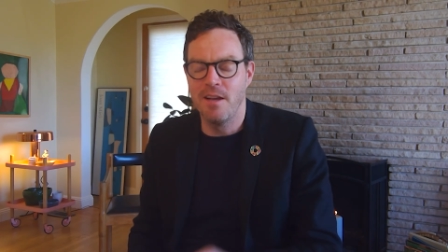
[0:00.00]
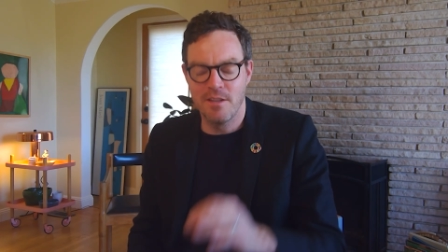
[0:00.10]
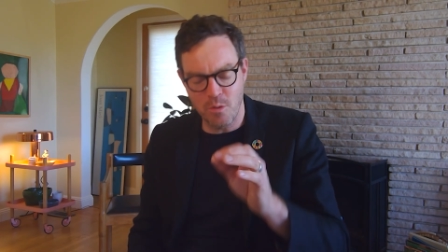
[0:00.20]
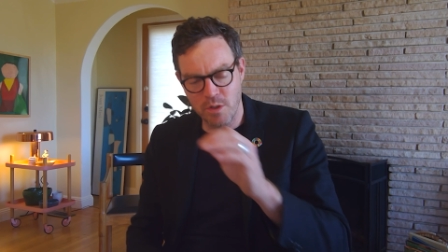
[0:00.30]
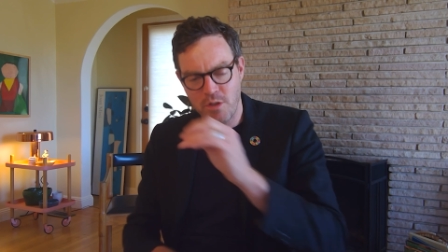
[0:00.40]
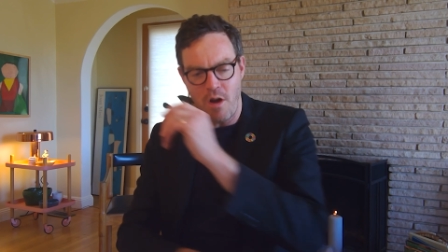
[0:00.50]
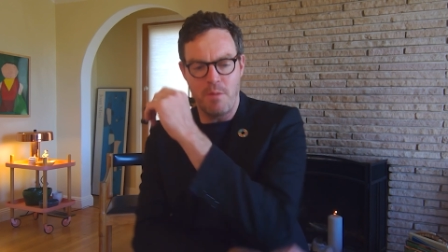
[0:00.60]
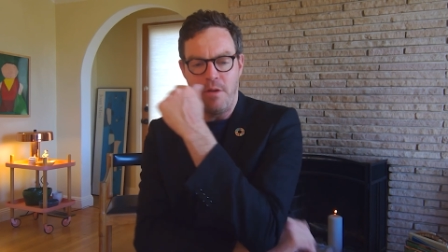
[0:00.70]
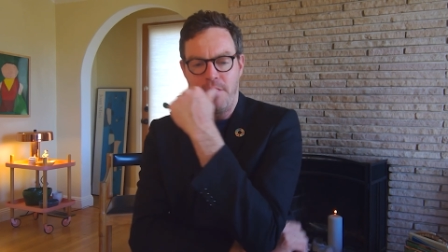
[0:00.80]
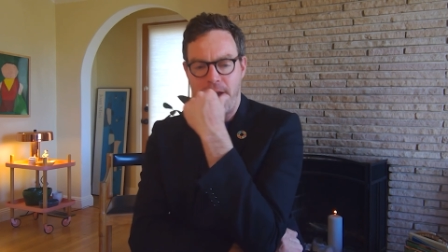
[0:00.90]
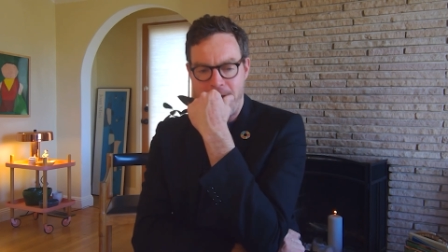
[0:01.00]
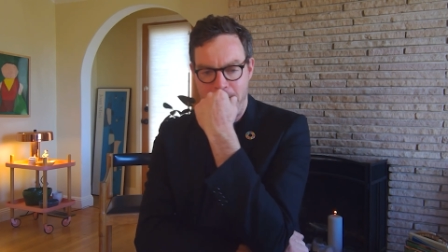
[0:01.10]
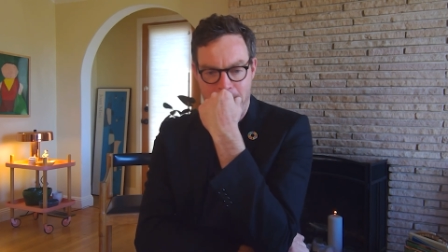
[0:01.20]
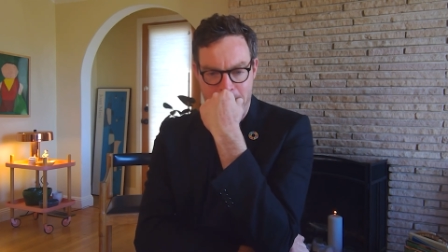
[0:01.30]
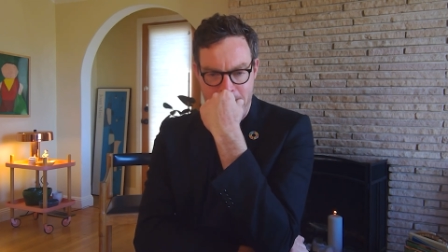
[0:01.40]
So we'll talk about that
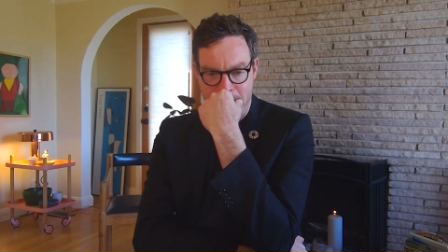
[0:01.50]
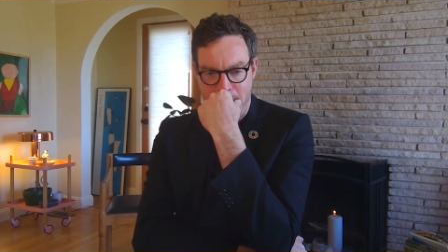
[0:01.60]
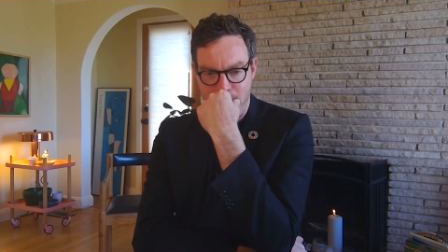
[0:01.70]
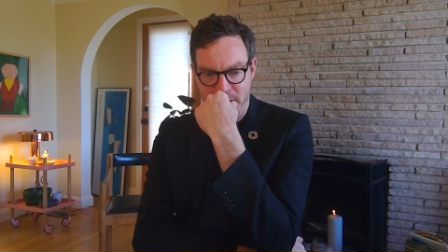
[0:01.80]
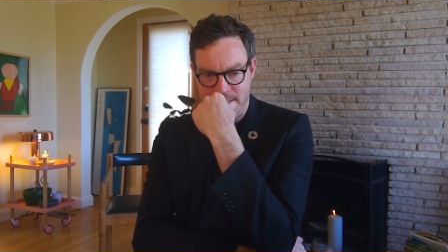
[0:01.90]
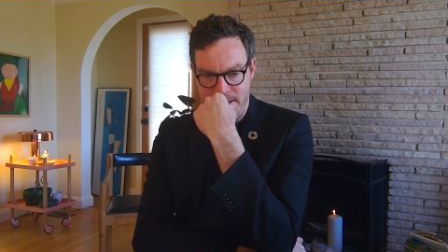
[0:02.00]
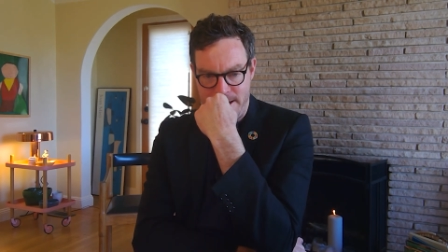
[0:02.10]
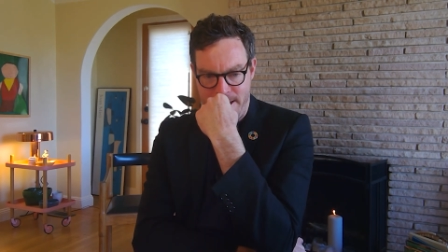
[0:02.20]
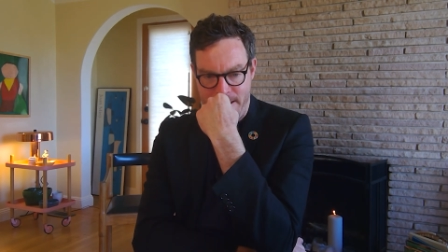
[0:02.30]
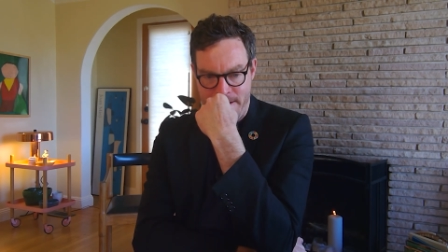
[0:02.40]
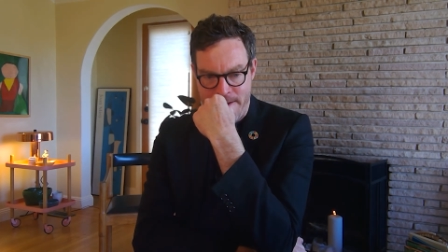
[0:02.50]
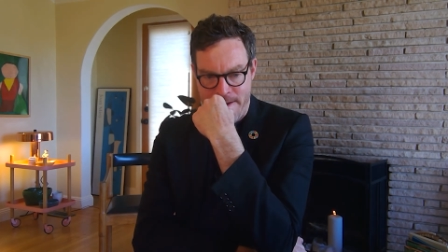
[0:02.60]
here a bit today.